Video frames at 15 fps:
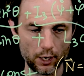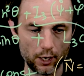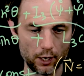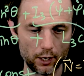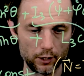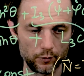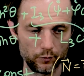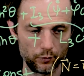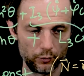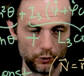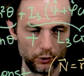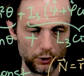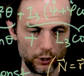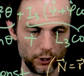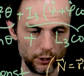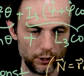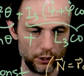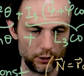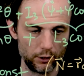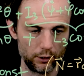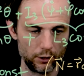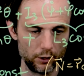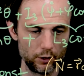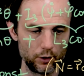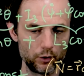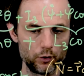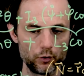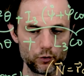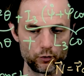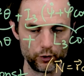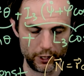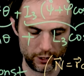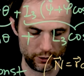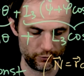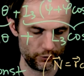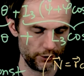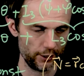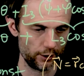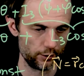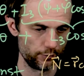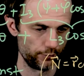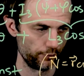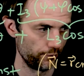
and plug it in right over there.